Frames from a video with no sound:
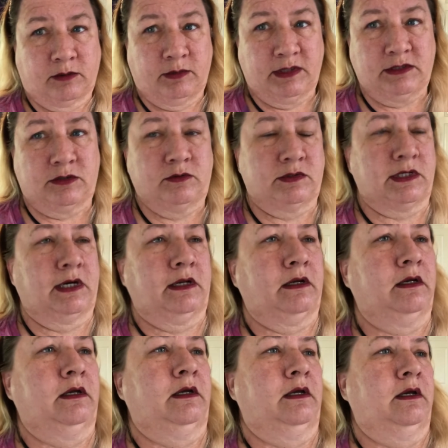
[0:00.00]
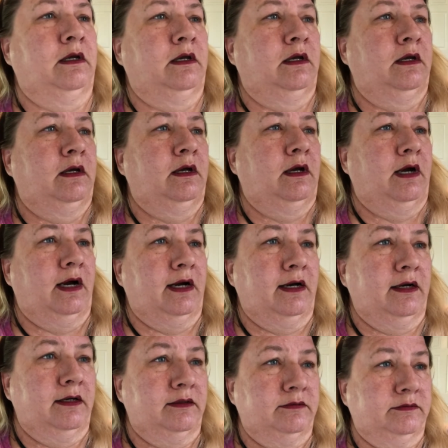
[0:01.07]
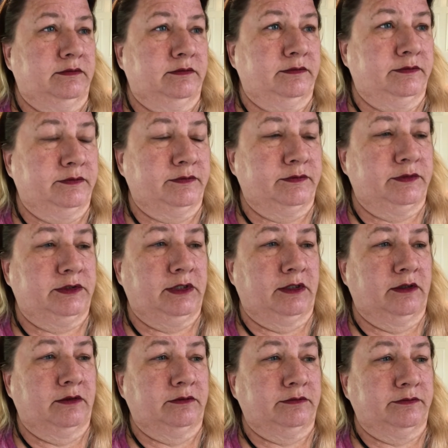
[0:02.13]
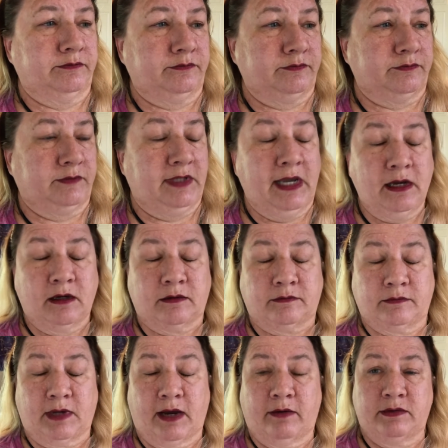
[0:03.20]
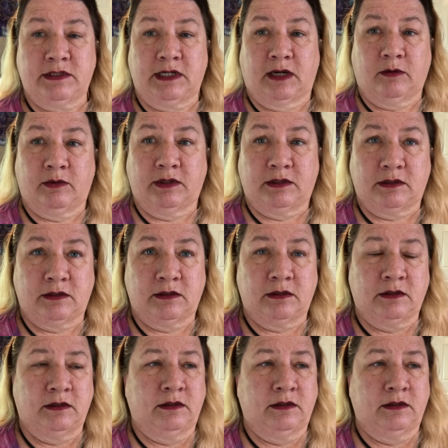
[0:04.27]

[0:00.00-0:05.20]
committed suicide. Um, so yeah, I was stuck with